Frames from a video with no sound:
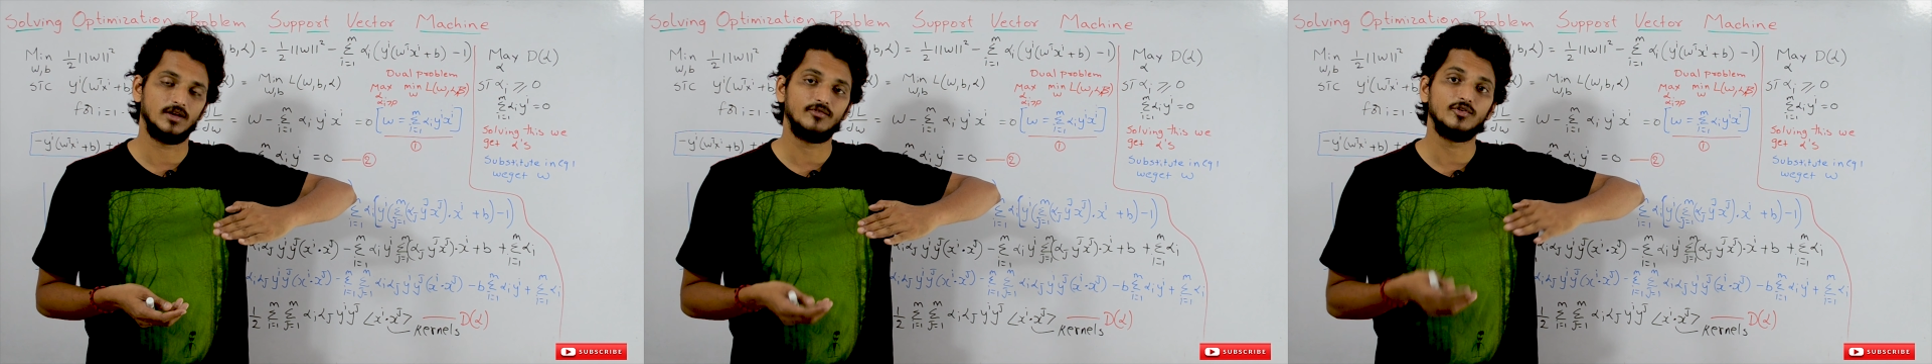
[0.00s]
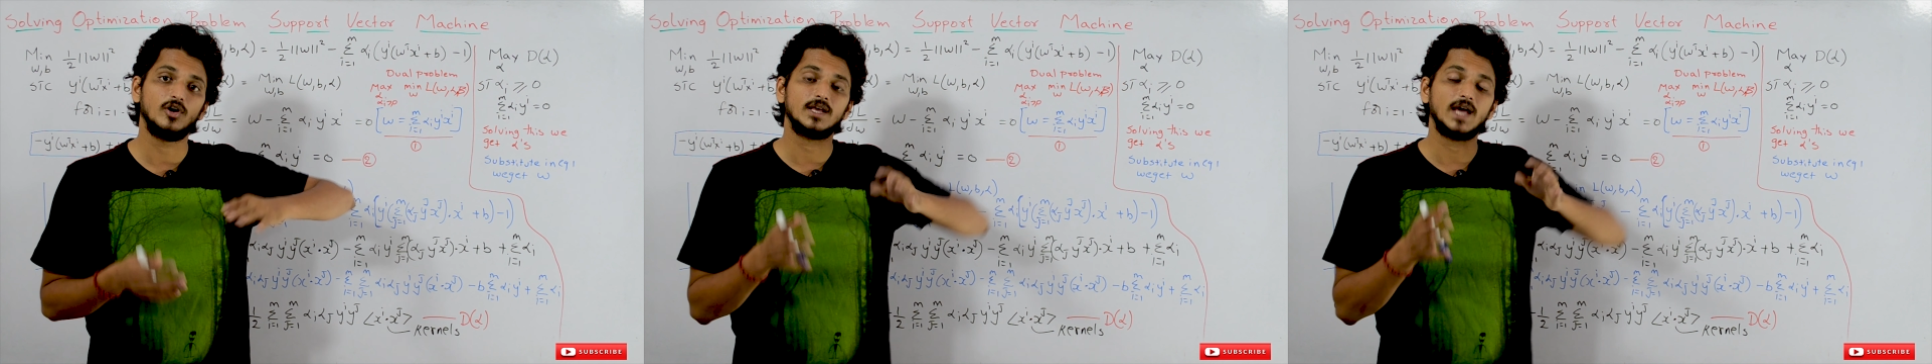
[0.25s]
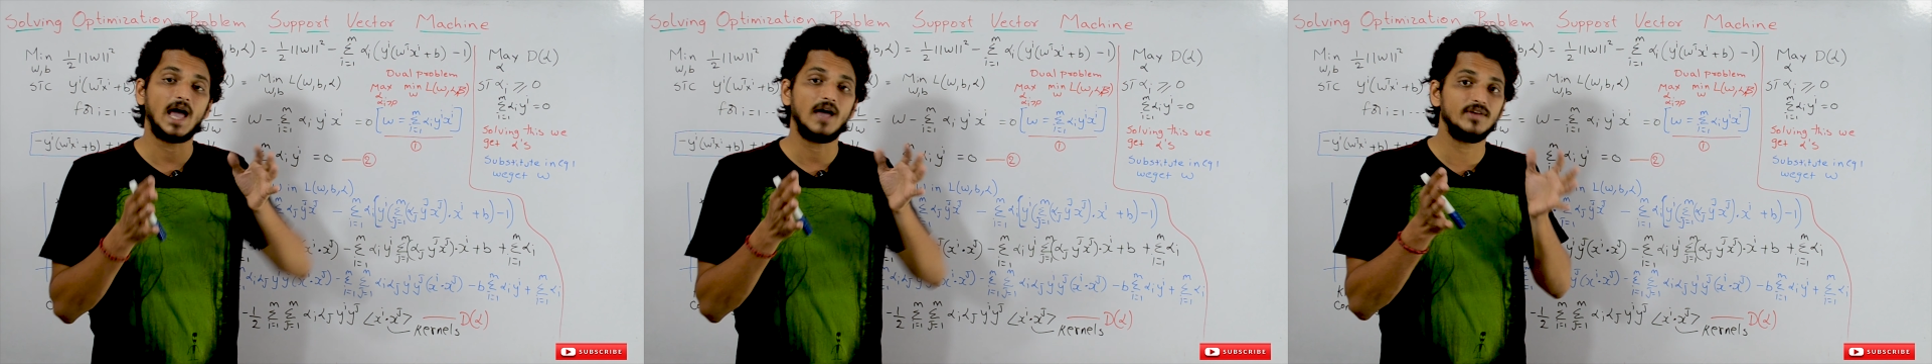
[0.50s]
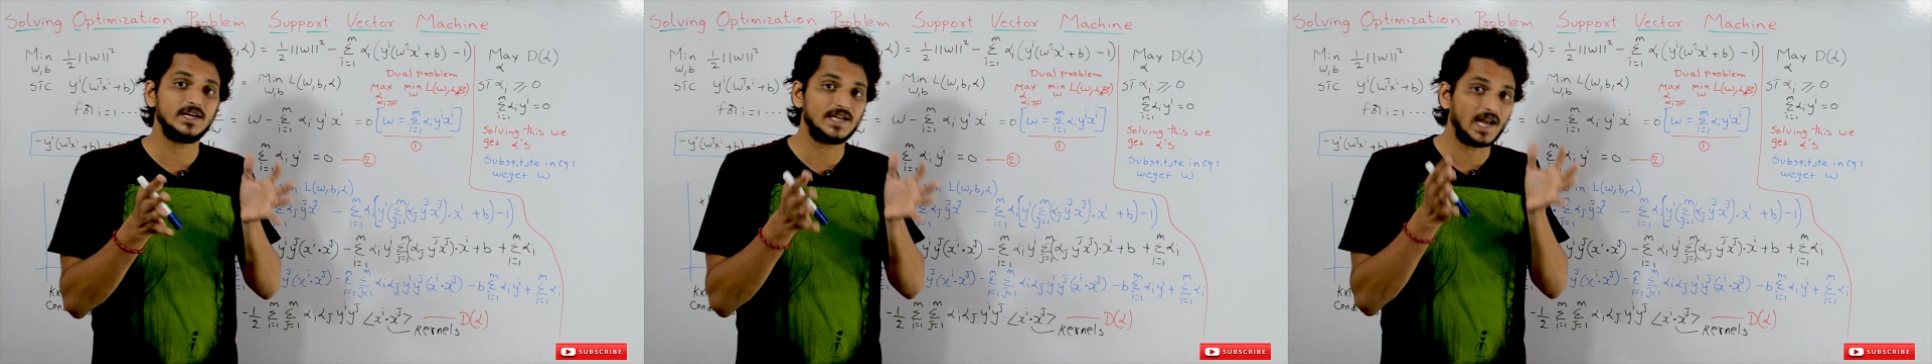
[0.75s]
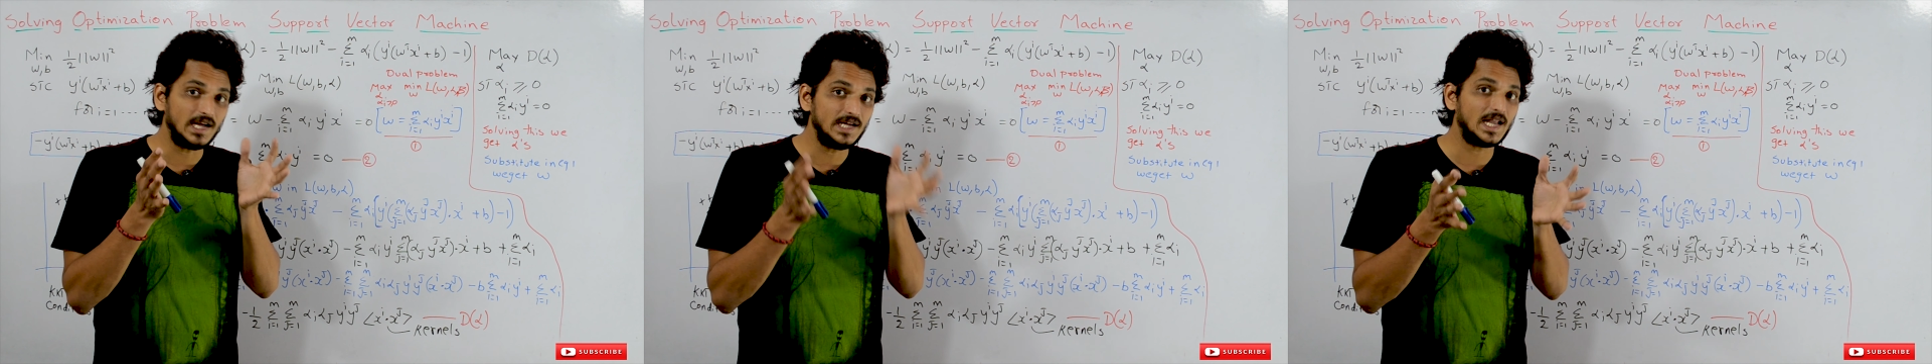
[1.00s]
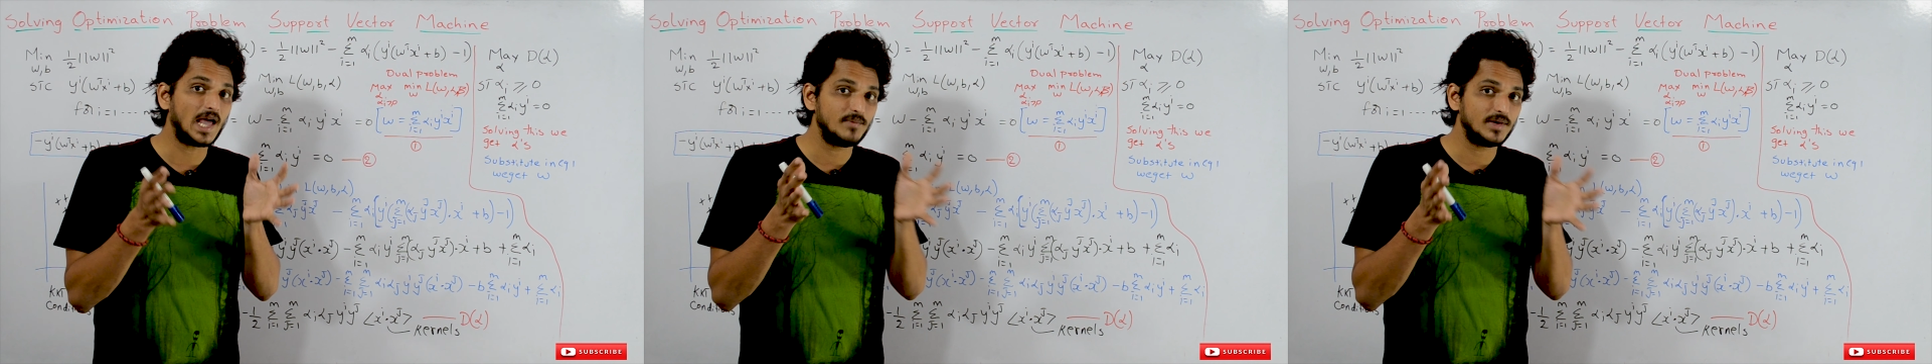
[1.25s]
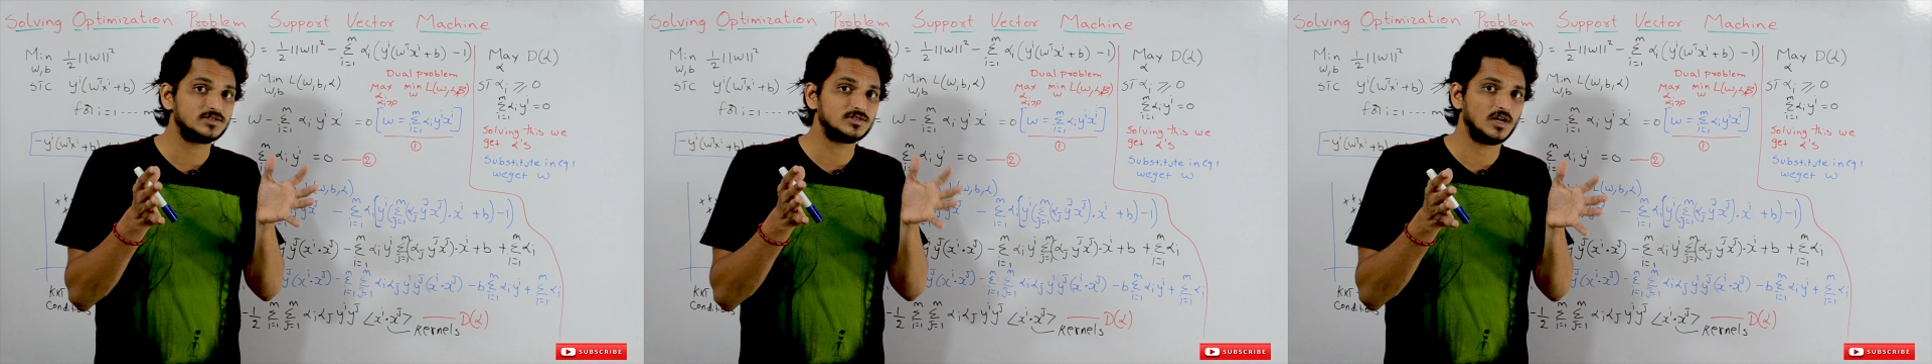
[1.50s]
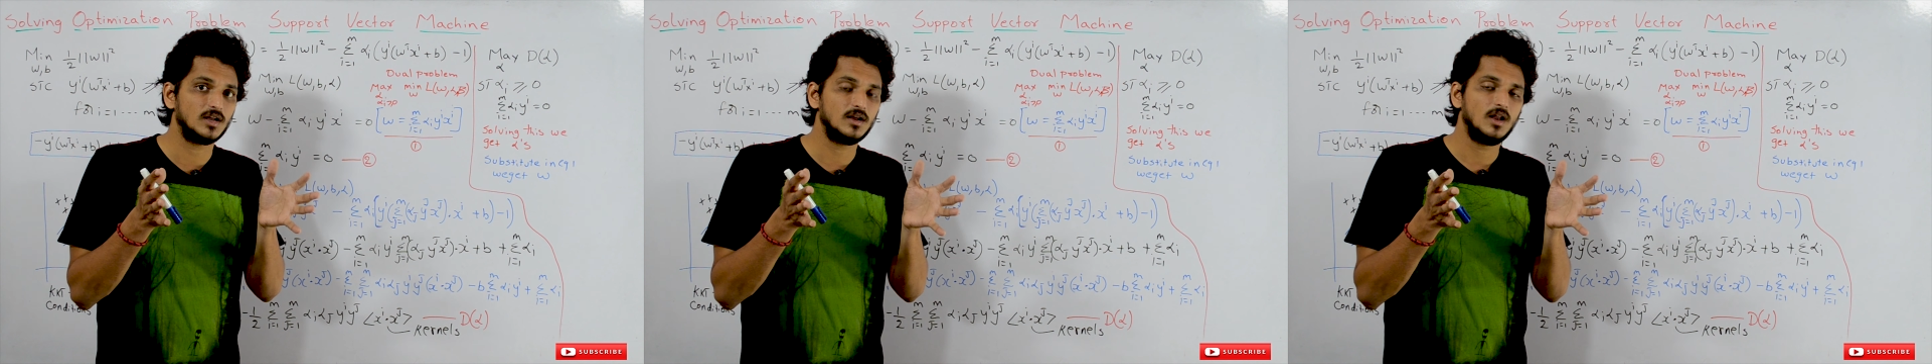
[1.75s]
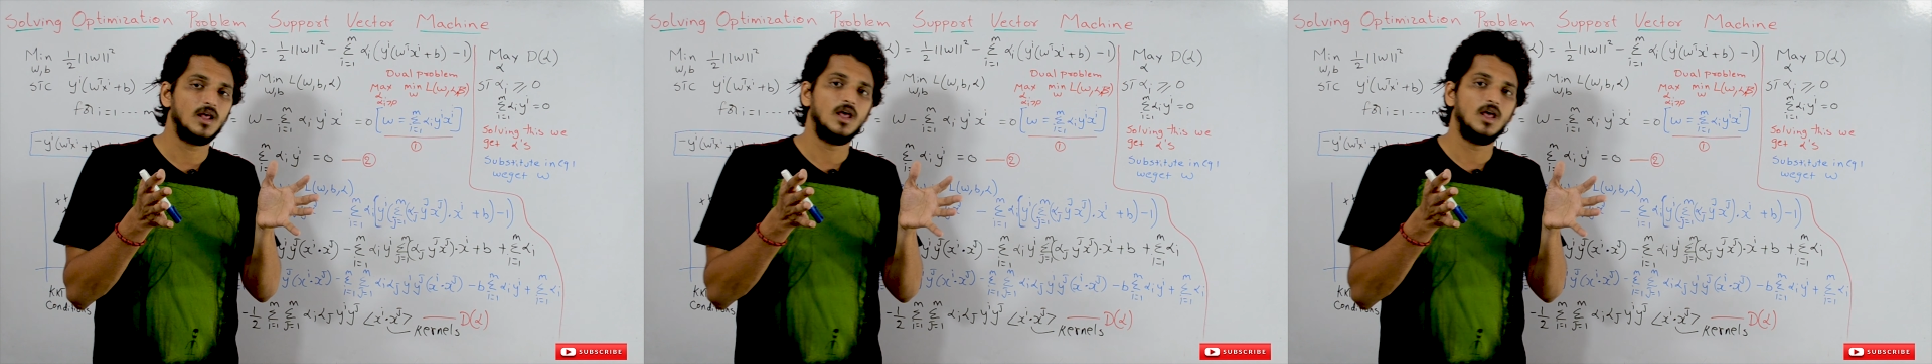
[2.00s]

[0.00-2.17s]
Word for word: If you are having ten dimensional